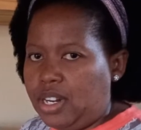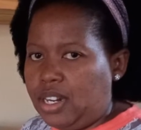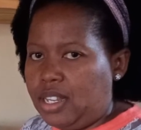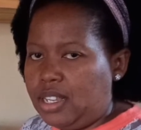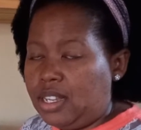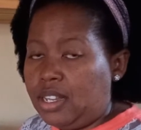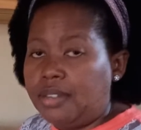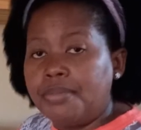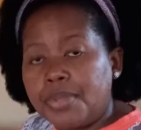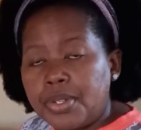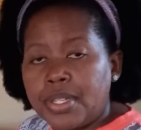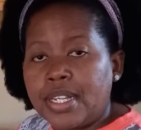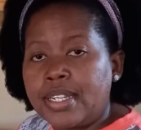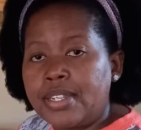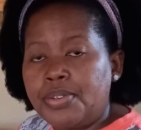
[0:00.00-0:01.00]
99. So
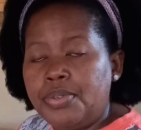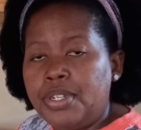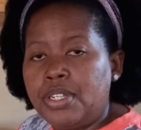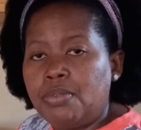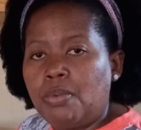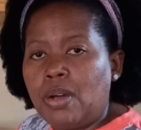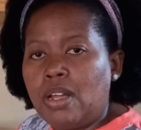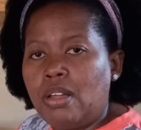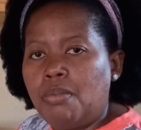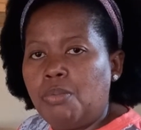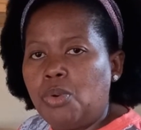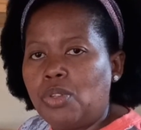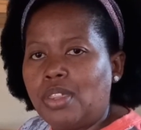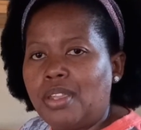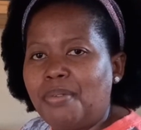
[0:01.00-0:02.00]
that's the reason why I
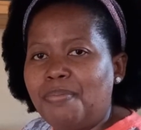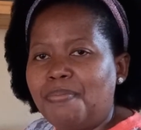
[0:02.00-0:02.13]
bought them.